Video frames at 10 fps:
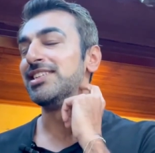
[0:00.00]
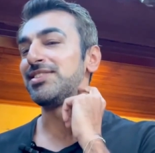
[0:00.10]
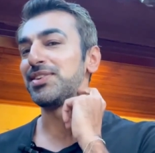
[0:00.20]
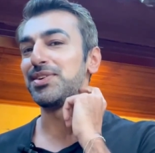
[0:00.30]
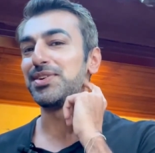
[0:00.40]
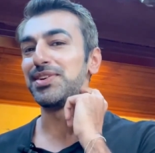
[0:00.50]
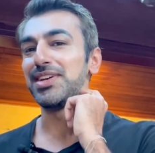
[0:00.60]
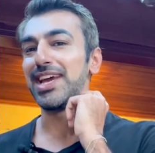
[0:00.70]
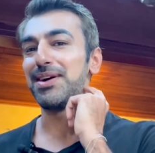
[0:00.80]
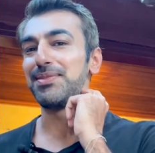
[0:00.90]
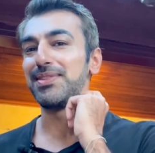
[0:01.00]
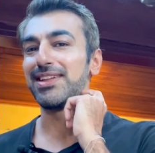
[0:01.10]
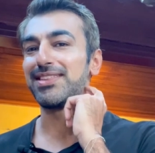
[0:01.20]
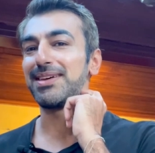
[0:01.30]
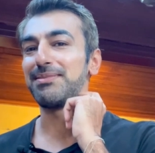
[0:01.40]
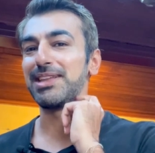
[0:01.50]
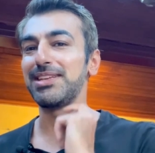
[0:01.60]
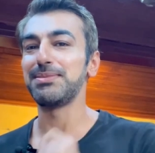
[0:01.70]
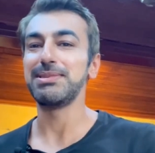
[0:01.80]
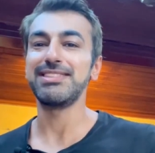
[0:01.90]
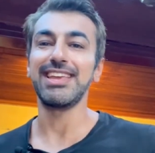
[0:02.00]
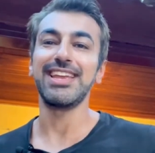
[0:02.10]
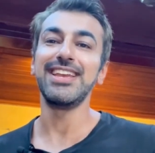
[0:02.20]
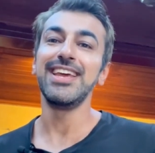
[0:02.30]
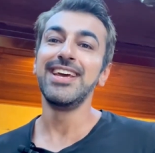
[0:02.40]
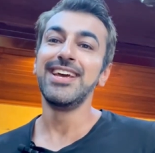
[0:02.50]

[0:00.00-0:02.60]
So yeah, that's something to be seen.